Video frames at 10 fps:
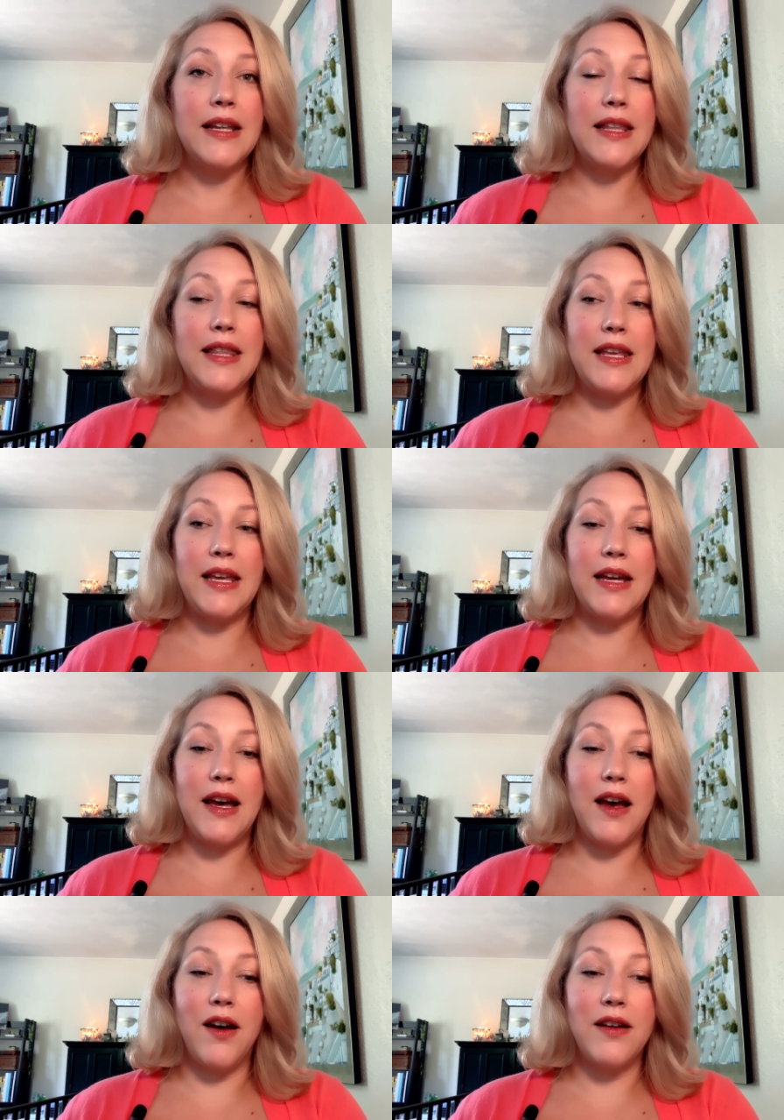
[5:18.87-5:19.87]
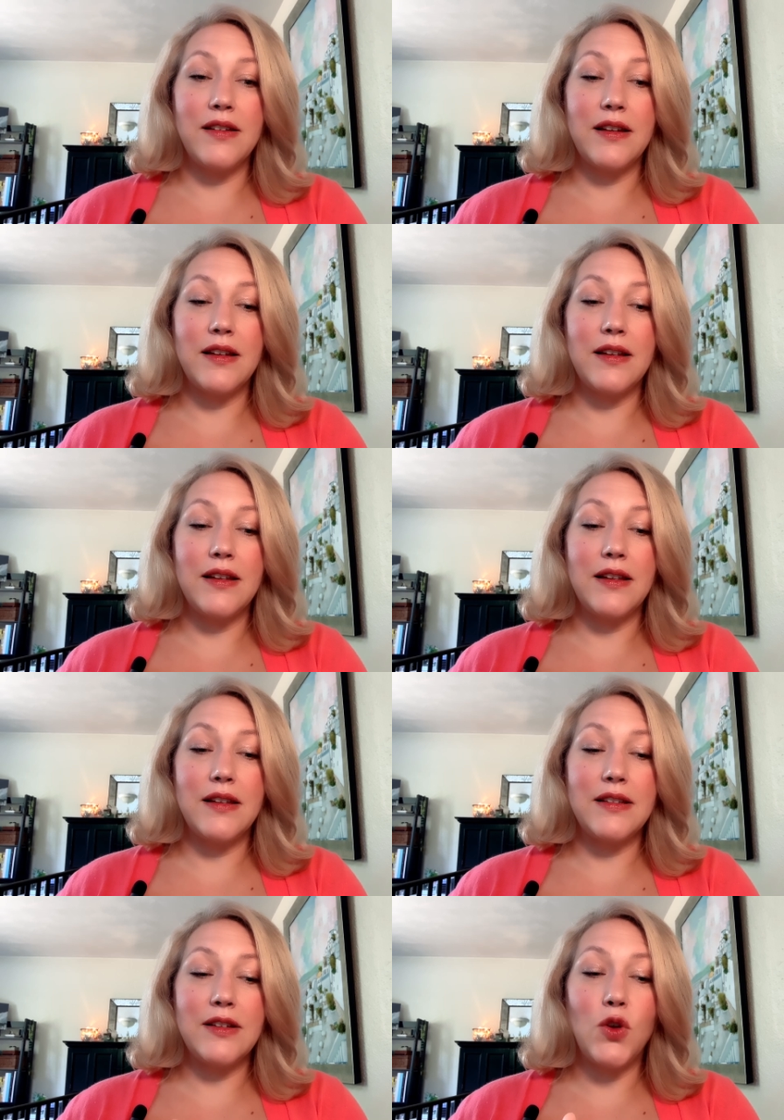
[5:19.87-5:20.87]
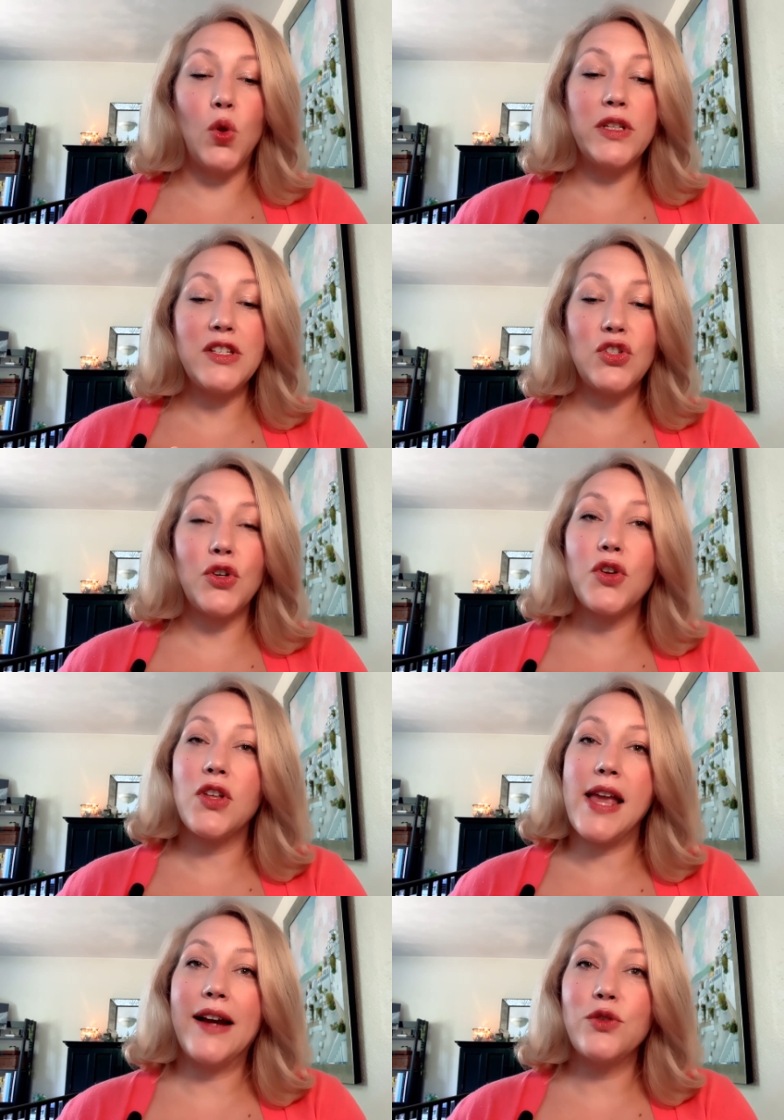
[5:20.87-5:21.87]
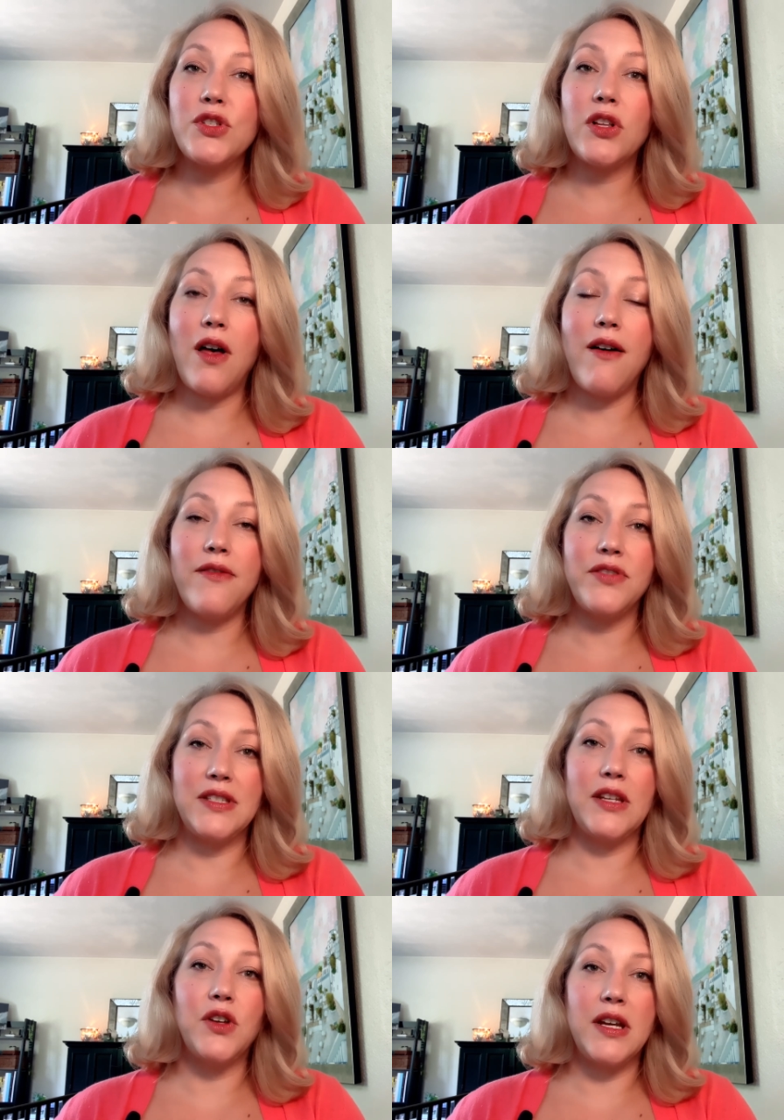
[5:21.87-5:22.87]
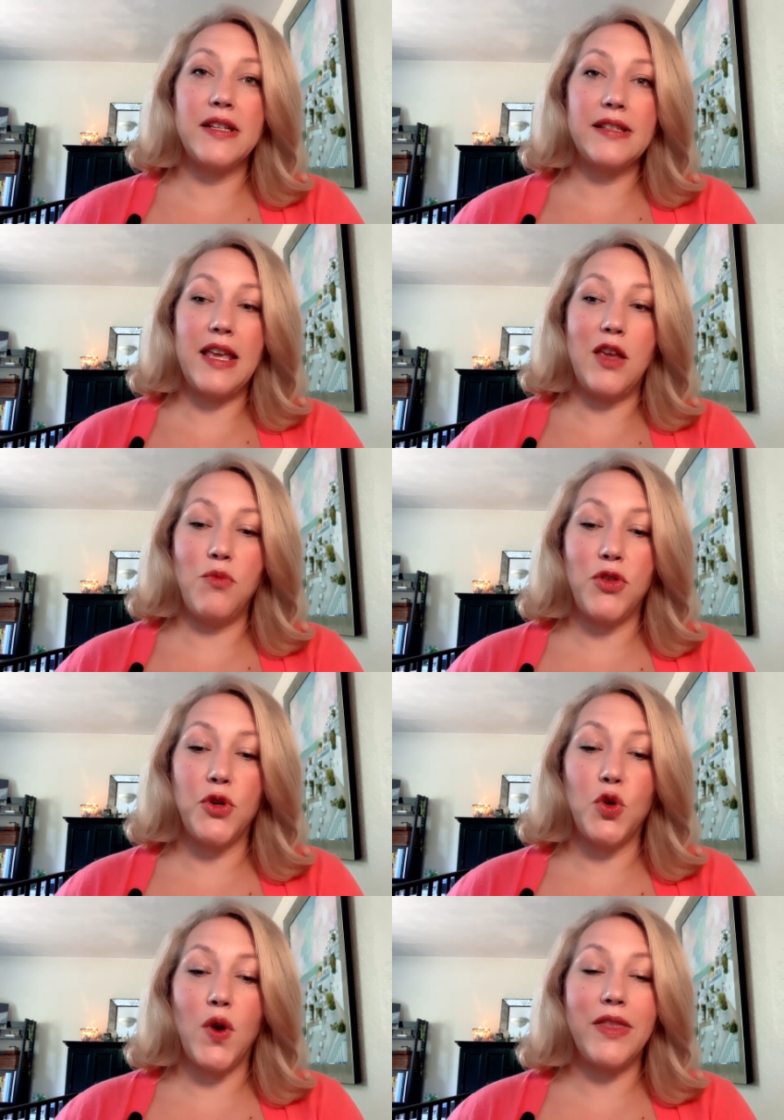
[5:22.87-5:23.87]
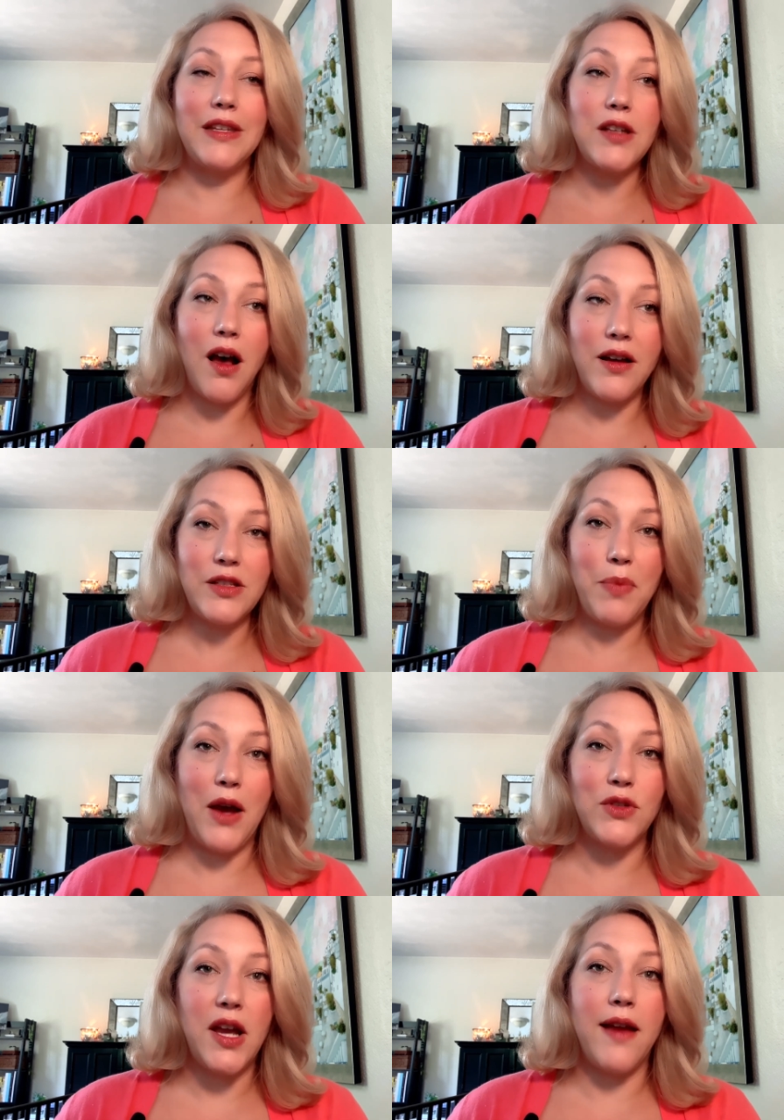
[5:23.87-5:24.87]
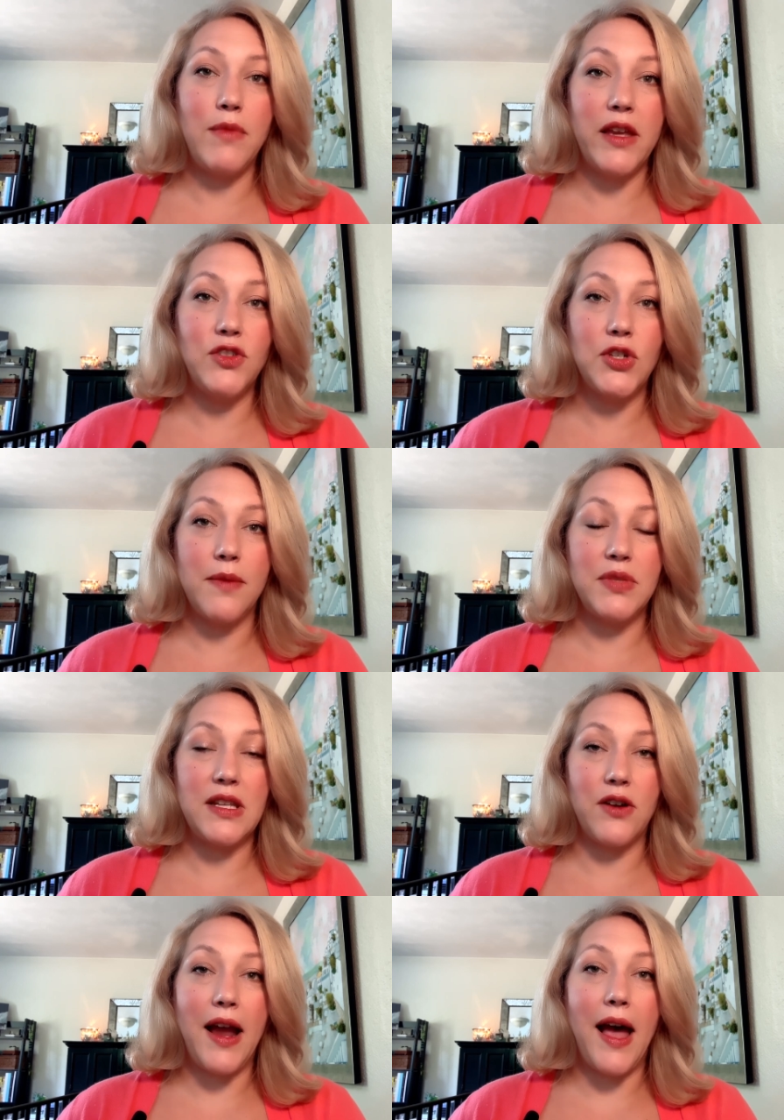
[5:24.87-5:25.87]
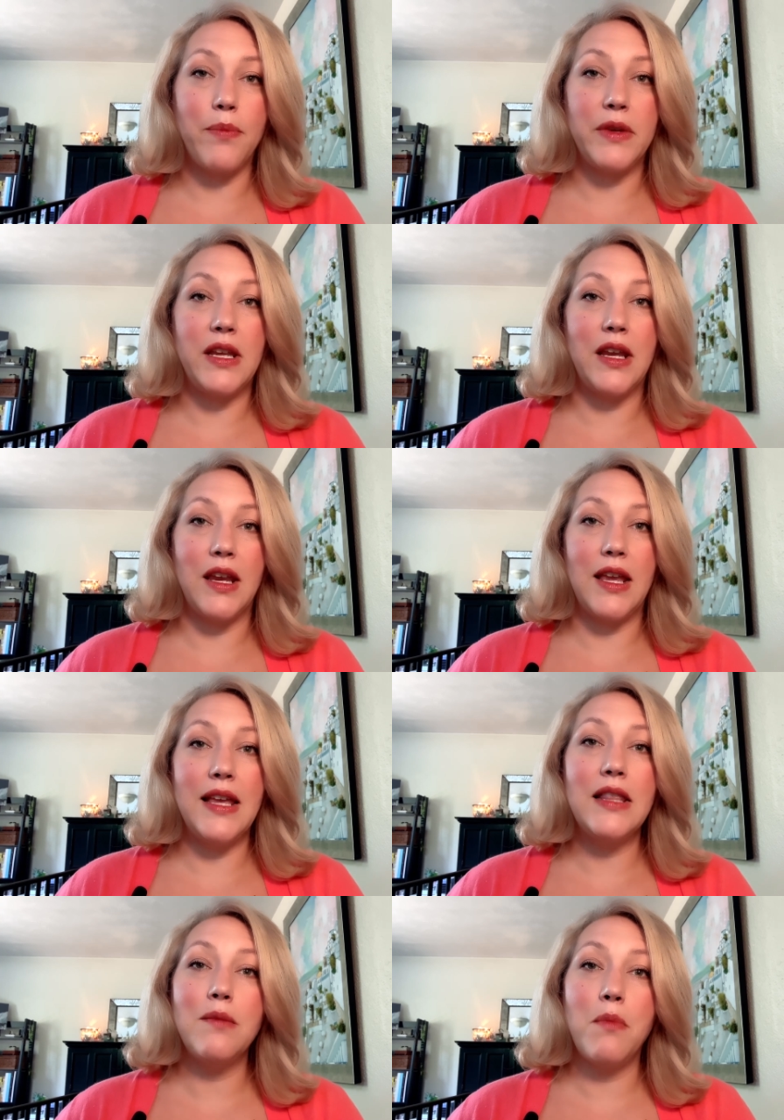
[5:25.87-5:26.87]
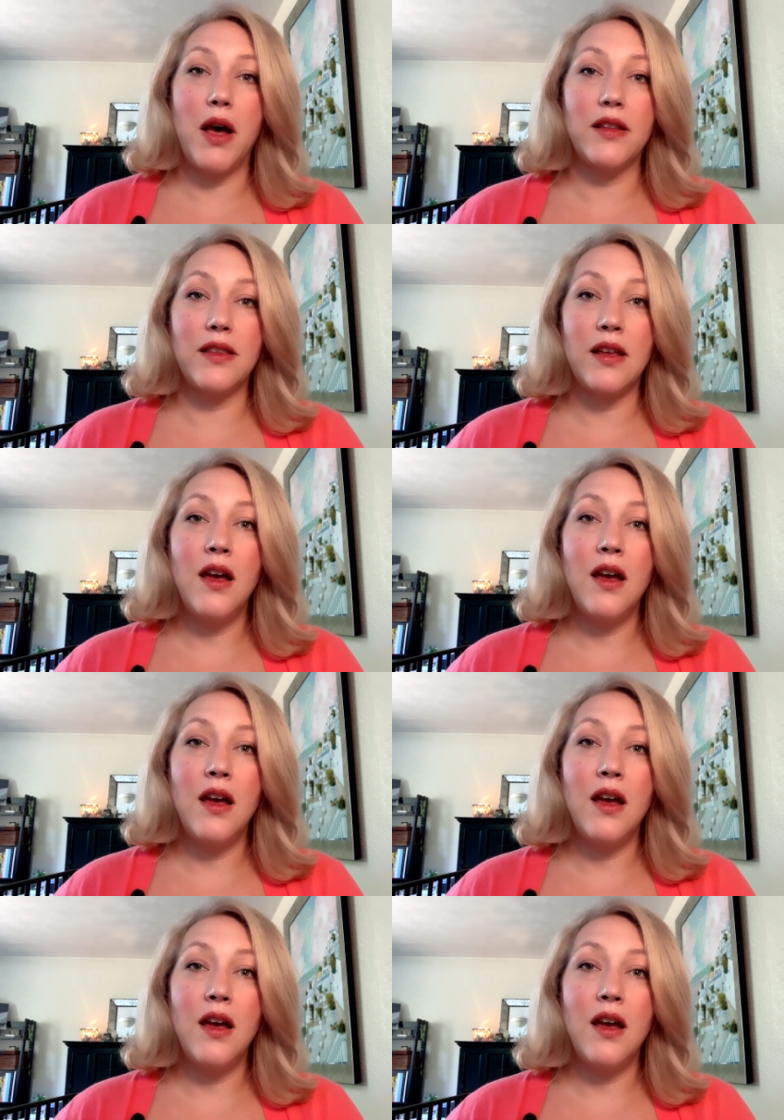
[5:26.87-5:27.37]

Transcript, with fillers: the uh, Golden Circle Council of Sirius came through and they talked about timeline jumps that are happening in the month